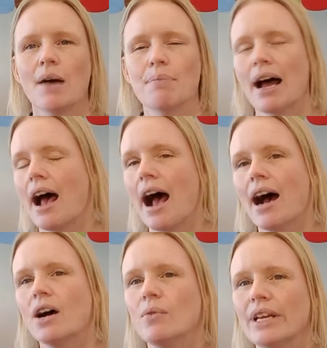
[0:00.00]
about
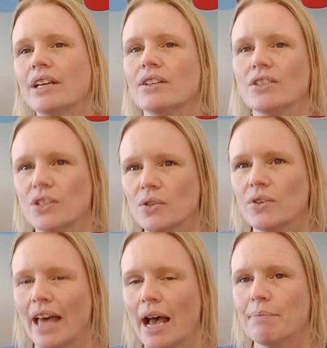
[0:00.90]
how we can do
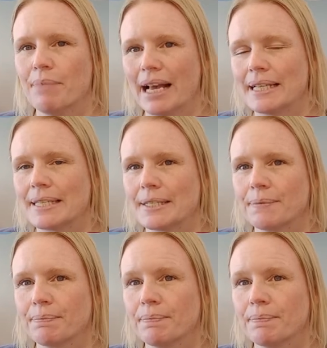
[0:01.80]
that best.